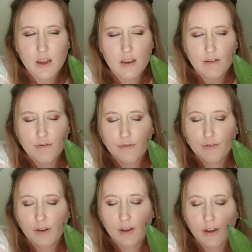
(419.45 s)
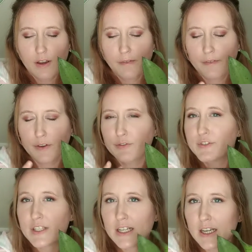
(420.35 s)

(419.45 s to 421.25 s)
If you've seen